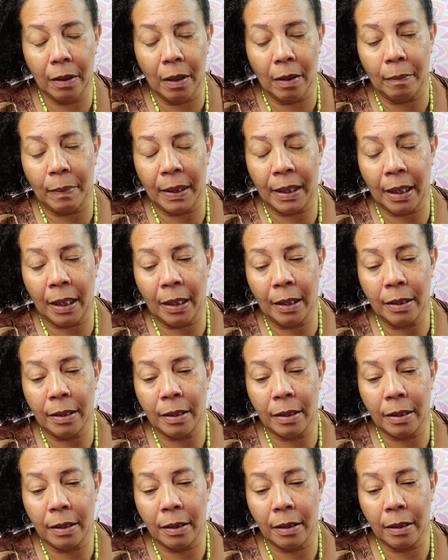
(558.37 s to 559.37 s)

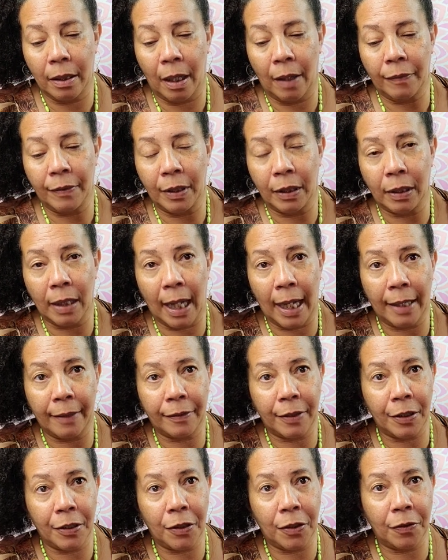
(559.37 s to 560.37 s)
Because of the life
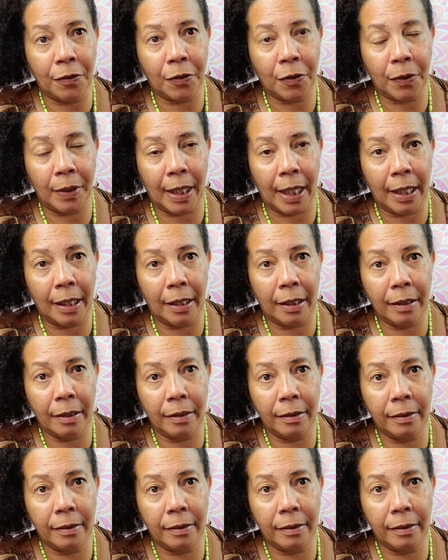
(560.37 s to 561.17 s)
that you've created.